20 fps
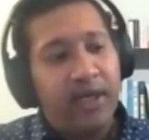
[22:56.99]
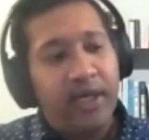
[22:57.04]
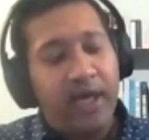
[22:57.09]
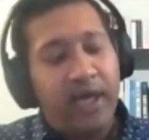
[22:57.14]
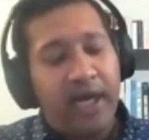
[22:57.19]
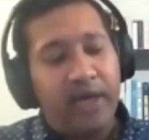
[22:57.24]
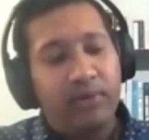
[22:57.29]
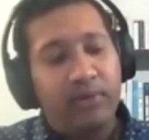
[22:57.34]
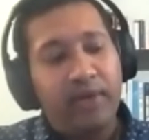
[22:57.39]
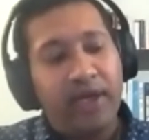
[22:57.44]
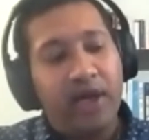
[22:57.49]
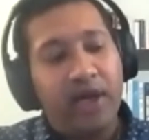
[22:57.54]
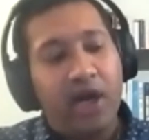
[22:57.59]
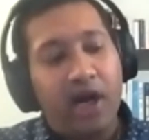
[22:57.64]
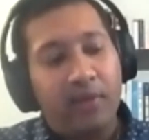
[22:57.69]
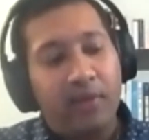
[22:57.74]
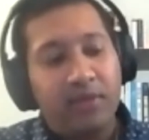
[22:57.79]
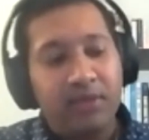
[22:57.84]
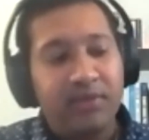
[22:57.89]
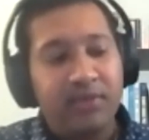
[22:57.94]
how do I
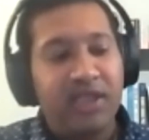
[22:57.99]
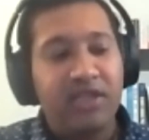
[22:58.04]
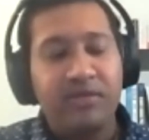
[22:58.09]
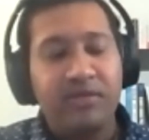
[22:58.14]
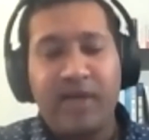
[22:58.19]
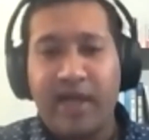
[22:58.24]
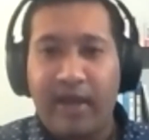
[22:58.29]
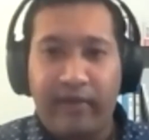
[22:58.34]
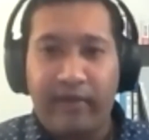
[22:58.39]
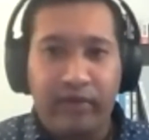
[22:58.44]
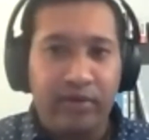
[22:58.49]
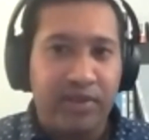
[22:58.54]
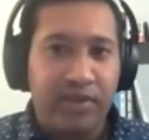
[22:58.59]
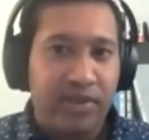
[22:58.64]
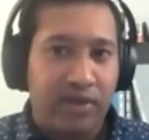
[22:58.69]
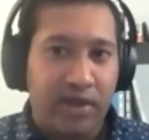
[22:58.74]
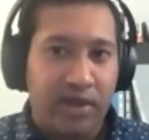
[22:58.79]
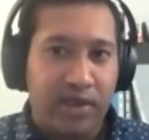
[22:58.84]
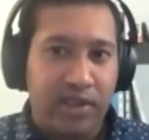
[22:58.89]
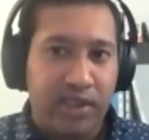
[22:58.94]
optimize my iPhone's
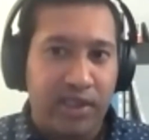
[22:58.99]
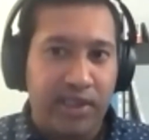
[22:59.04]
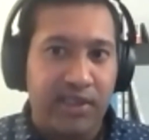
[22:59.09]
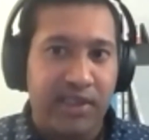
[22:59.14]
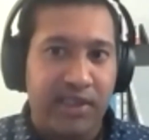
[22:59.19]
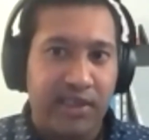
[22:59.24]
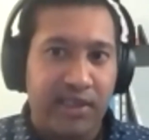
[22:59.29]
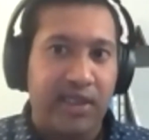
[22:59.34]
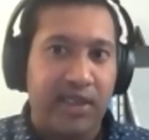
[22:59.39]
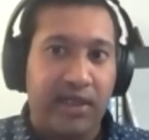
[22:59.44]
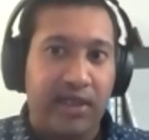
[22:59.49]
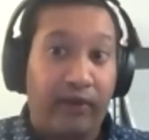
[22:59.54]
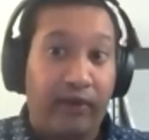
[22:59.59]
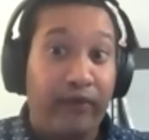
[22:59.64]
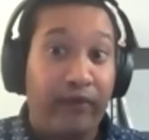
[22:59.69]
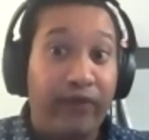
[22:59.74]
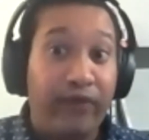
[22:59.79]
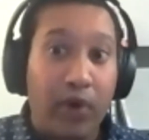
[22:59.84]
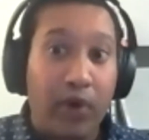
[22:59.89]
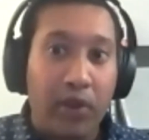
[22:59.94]
charging such that it's
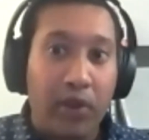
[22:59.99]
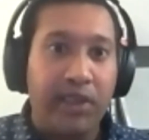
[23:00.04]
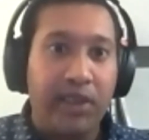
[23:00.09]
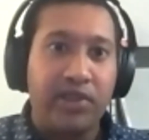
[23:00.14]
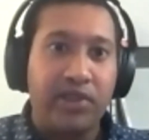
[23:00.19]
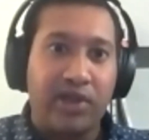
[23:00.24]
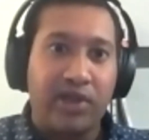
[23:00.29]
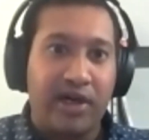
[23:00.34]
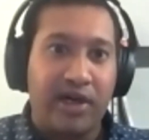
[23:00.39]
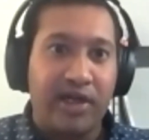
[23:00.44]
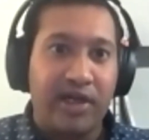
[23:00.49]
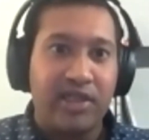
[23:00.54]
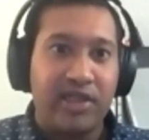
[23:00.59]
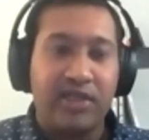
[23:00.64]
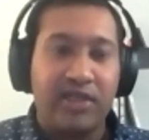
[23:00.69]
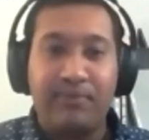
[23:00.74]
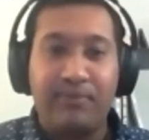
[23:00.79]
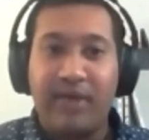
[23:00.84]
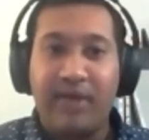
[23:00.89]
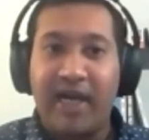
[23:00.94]
fully
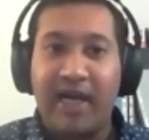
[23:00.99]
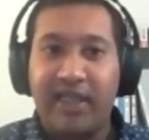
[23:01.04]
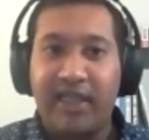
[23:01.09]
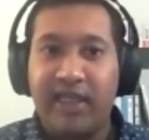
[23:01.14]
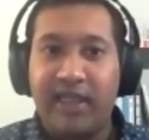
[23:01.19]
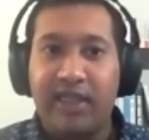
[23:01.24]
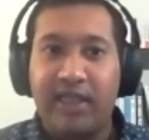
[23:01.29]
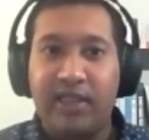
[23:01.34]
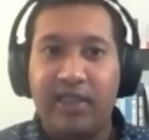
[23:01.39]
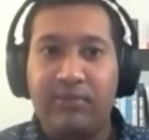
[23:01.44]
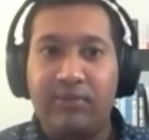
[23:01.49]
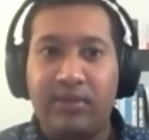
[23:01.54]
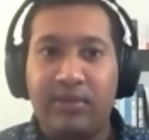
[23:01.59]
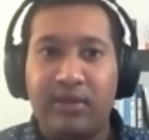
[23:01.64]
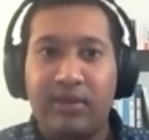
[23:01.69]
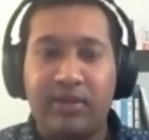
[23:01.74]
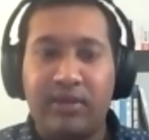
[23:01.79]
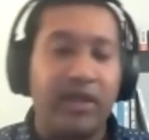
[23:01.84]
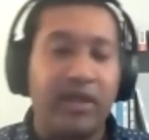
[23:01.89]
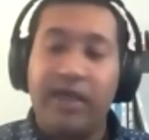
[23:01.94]
charged by the end of the
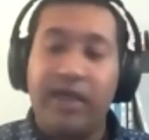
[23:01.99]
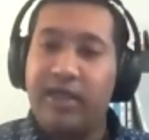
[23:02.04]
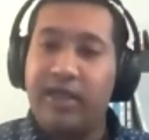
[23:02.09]
morning?